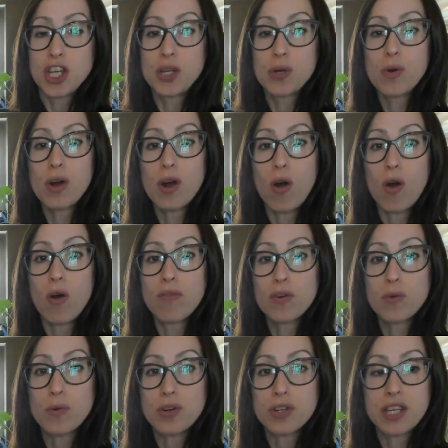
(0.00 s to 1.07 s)
You are
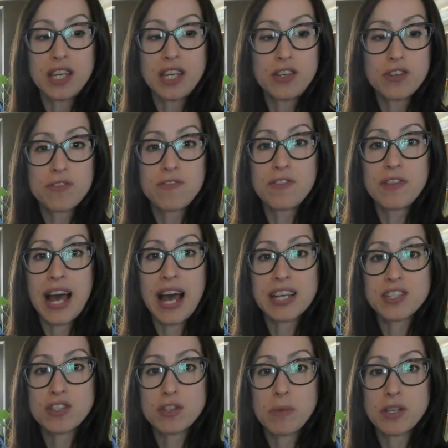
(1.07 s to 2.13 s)
overworking your
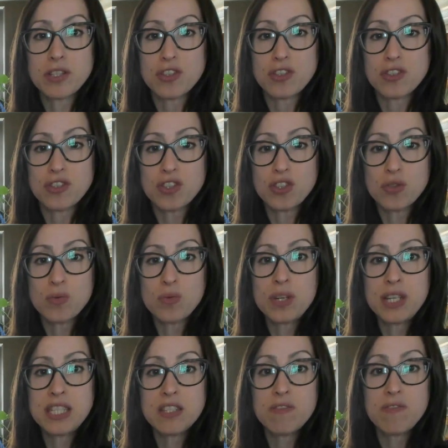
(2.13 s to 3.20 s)
flexor muscles, your
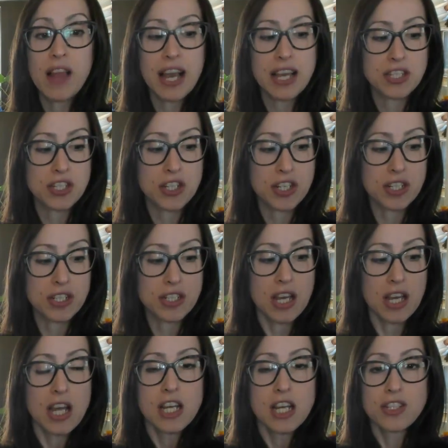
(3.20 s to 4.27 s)
wrist flexors.
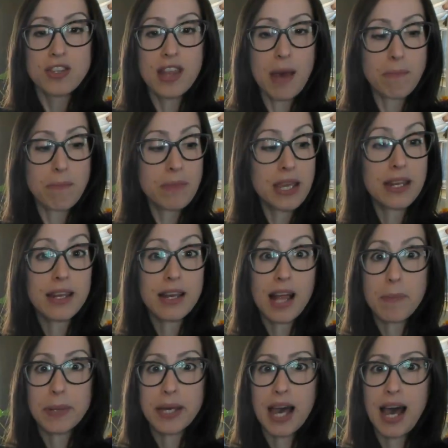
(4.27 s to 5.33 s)
So that medial
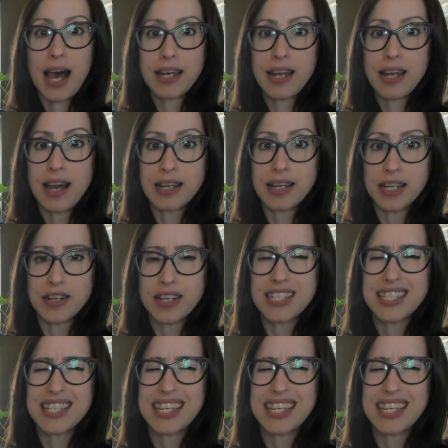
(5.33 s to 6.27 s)
epicondyle area is